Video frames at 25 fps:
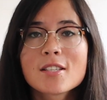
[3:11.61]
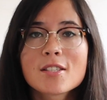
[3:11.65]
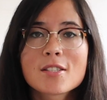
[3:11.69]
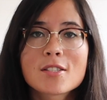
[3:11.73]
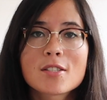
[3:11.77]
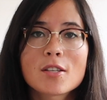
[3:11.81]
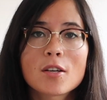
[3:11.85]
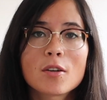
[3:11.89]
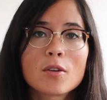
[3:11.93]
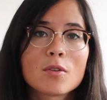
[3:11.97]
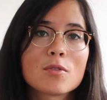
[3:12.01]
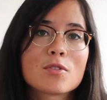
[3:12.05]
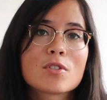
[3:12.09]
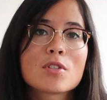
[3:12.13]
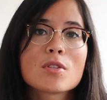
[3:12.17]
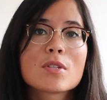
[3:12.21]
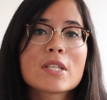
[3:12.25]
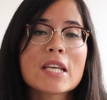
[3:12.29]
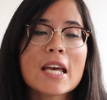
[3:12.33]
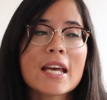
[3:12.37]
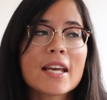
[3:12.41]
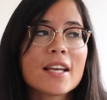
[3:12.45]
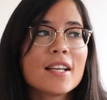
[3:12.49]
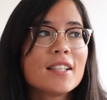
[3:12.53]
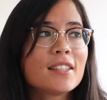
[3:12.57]
So to
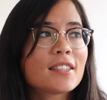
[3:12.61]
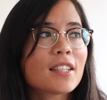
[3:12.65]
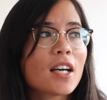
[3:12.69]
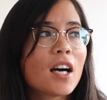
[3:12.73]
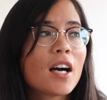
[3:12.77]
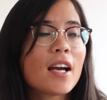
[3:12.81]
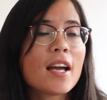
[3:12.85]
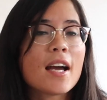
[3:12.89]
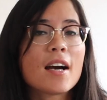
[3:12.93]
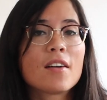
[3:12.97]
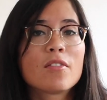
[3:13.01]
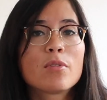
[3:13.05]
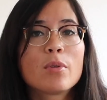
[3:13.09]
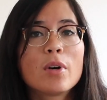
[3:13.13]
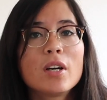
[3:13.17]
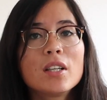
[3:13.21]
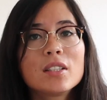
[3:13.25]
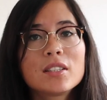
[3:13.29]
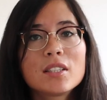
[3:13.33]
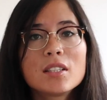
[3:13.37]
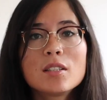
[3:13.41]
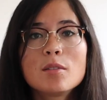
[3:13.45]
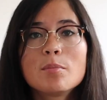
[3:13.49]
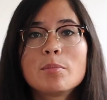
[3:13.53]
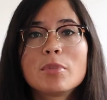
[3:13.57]
date, I have
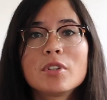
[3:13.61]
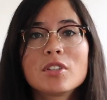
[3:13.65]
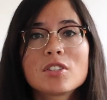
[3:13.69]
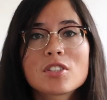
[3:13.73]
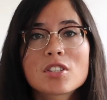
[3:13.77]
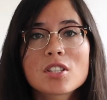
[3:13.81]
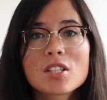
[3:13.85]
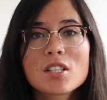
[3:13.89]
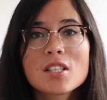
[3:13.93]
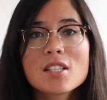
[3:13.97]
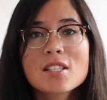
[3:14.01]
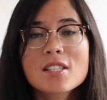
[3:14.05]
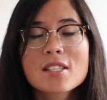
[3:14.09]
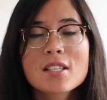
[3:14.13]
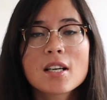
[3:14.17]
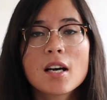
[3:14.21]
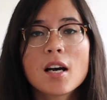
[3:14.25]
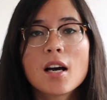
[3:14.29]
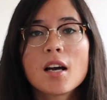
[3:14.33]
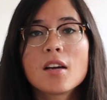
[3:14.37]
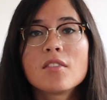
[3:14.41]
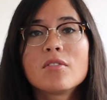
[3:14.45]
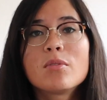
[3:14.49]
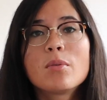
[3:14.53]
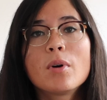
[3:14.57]
worked in a butcher's,
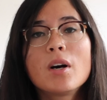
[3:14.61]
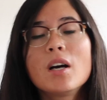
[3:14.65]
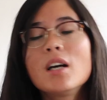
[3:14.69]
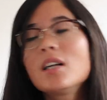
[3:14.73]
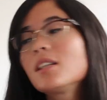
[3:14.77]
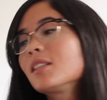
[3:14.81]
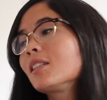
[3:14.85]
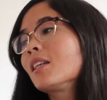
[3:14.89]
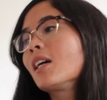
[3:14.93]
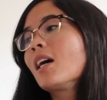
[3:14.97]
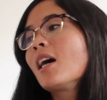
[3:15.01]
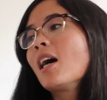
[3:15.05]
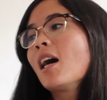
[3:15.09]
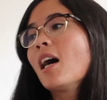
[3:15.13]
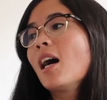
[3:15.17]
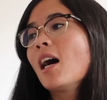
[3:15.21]
I've worked